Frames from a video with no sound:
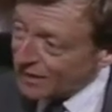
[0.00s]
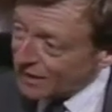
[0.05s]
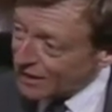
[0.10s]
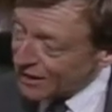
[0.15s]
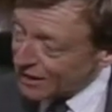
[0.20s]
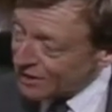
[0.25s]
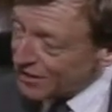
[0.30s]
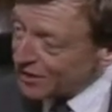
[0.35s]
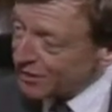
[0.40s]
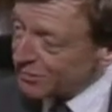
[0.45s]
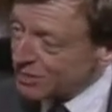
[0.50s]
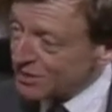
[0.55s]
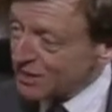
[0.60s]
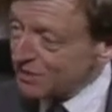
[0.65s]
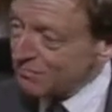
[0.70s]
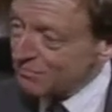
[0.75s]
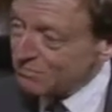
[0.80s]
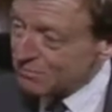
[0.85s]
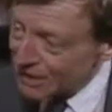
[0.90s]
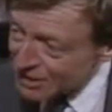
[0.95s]
the country, which
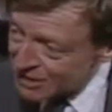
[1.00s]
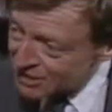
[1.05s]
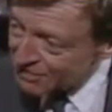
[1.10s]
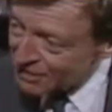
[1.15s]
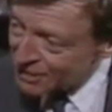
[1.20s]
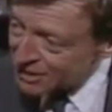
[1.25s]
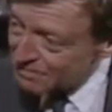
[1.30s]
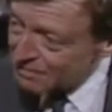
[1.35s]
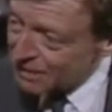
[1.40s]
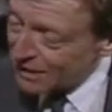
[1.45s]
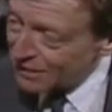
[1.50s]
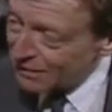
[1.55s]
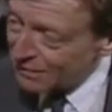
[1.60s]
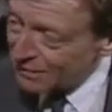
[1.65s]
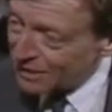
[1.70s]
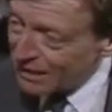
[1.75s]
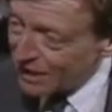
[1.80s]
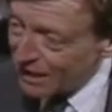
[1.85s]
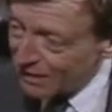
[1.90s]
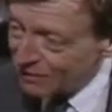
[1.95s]
are much, much better
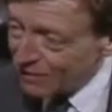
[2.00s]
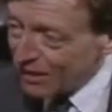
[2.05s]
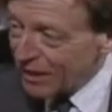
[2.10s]
for Labour